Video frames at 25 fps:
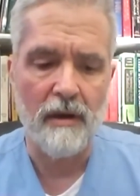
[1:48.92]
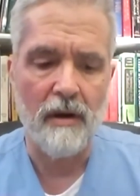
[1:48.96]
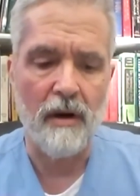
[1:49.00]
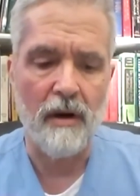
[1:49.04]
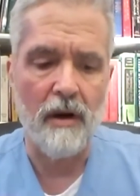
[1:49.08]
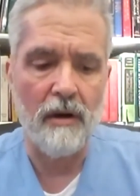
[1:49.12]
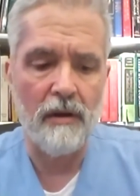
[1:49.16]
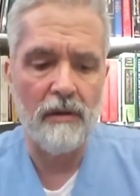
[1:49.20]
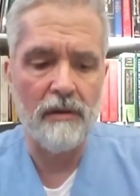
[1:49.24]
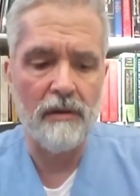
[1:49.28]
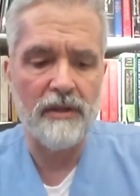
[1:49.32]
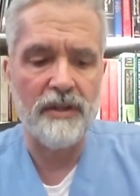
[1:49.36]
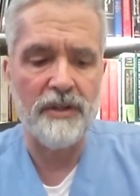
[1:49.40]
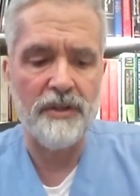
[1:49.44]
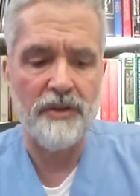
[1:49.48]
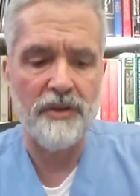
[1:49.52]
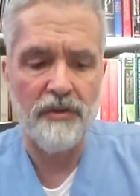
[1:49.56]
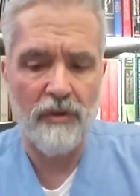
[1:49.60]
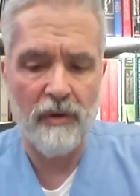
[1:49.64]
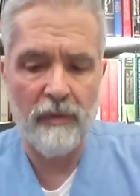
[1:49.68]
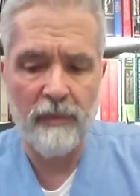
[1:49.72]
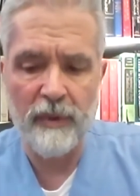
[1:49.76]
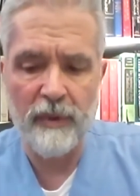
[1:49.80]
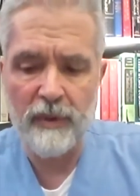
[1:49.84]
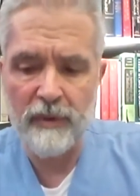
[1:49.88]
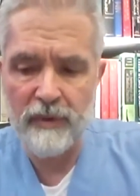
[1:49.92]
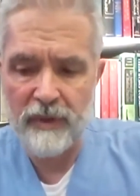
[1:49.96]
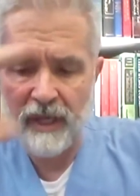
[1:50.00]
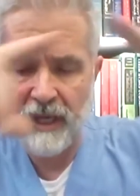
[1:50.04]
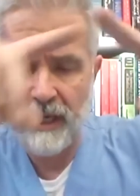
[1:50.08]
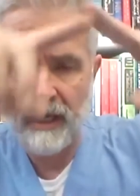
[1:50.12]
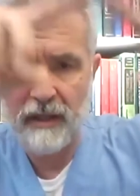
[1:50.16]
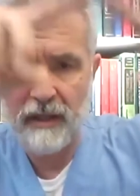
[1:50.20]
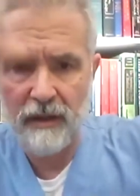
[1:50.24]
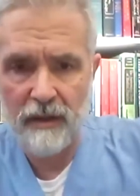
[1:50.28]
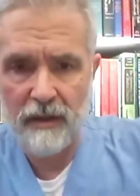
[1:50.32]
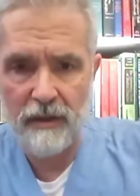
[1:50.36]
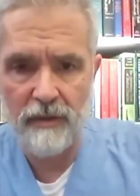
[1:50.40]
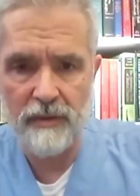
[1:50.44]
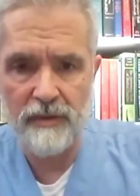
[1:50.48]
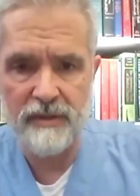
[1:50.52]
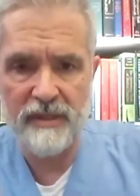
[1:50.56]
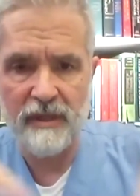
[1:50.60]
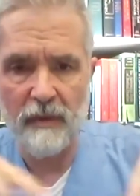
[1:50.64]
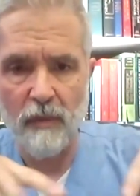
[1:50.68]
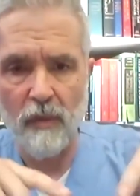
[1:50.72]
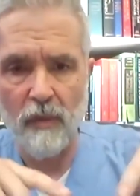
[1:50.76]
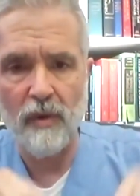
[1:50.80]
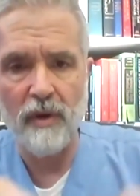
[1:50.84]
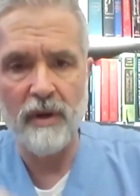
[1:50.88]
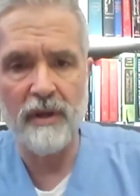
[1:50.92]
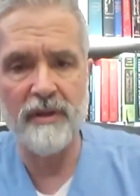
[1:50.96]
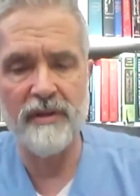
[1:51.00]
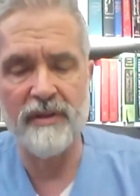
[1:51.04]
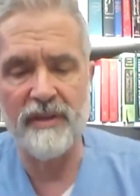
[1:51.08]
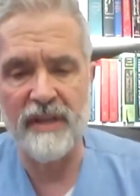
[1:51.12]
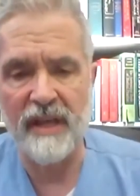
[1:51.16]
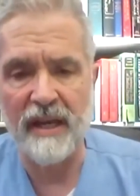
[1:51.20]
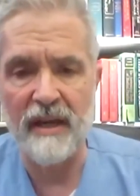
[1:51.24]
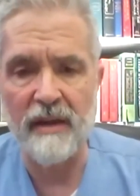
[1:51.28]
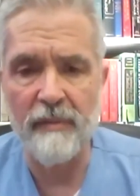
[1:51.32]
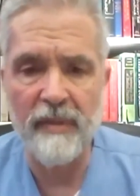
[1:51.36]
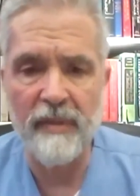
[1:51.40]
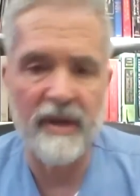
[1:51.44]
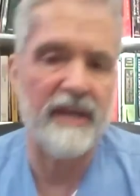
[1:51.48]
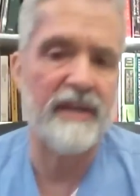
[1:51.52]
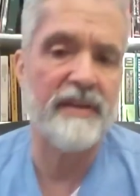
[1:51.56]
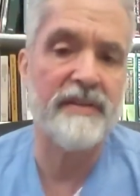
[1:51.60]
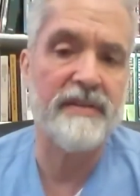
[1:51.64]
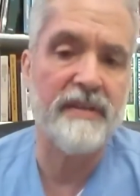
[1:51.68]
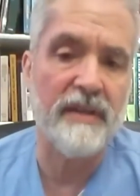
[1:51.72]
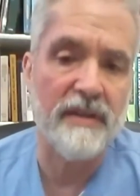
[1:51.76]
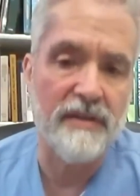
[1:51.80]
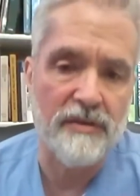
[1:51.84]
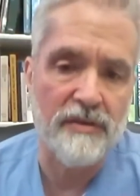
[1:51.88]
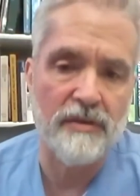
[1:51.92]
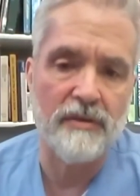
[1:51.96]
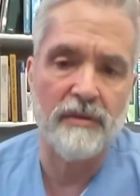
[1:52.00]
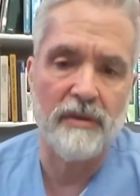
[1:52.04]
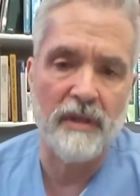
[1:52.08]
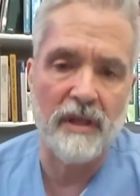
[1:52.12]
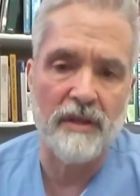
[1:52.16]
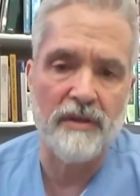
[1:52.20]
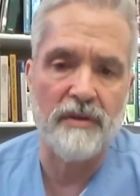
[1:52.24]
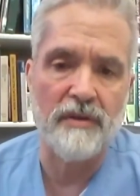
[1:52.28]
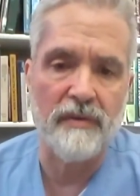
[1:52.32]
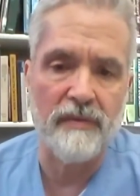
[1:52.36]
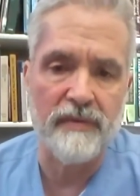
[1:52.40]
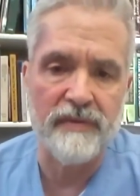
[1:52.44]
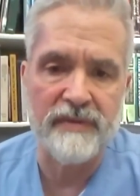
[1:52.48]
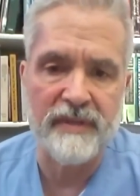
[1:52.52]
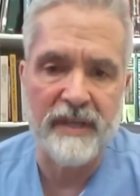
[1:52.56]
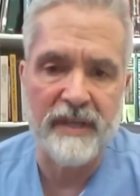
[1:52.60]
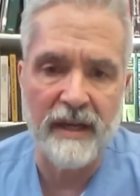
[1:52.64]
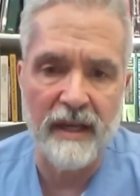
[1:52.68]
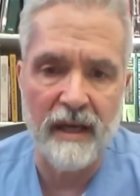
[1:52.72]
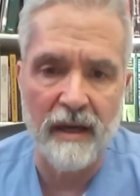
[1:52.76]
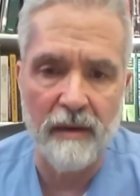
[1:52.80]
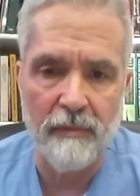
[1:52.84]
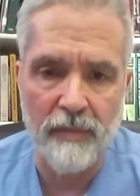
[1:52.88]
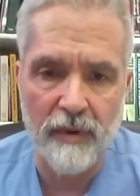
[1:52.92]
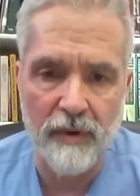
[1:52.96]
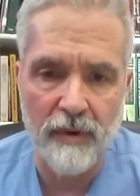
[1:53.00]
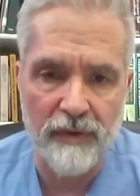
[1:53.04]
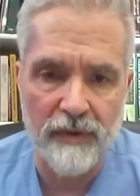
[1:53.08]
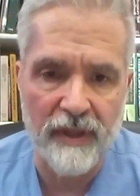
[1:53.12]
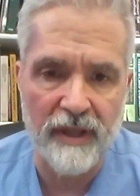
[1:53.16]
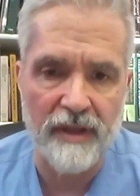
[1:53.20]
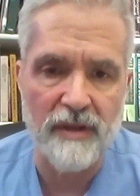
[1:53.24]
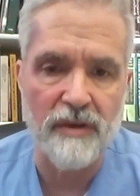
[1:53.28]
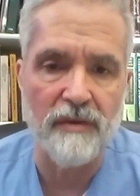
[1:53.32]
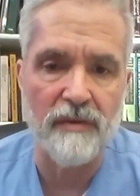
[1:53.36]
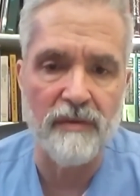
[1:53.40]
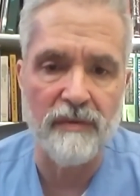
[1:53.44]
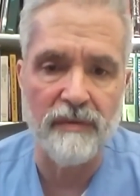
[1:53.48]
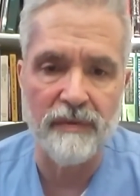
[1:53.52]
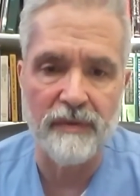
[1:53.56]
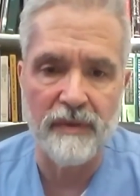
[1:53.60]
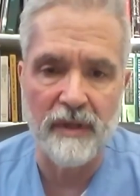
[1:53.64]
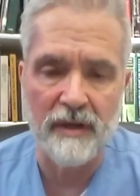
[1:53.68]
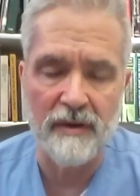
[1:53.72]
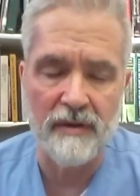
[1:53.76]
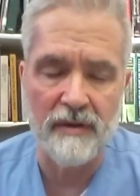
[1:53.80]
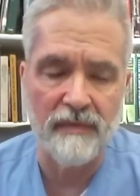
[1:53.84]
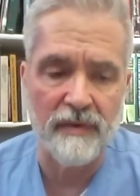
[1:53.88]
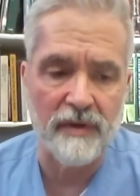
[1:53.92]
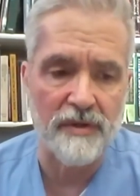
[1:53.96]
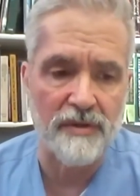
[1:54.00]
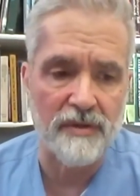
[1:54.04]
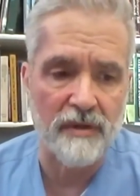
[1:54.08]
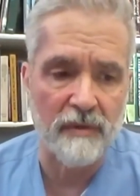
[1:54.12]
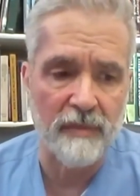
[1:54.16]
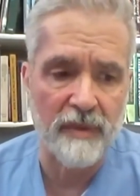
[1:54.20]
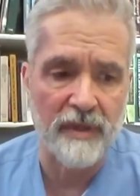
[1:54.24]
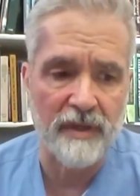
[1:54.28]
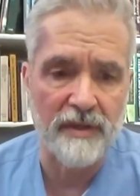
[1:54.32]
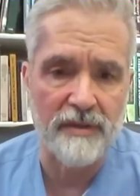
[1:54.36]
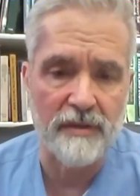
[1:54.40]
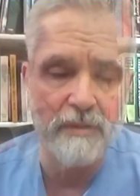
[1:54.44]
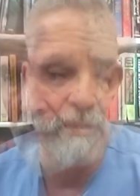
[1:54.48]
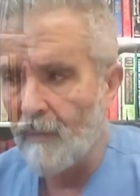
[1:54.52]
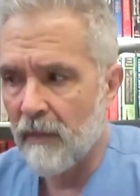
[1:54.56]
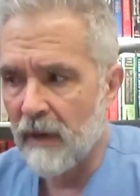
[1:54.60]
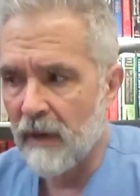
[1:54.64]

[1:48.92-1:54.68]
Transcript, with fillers: all contribute and use the one database that you that you've set up or that you've that you've contributed to.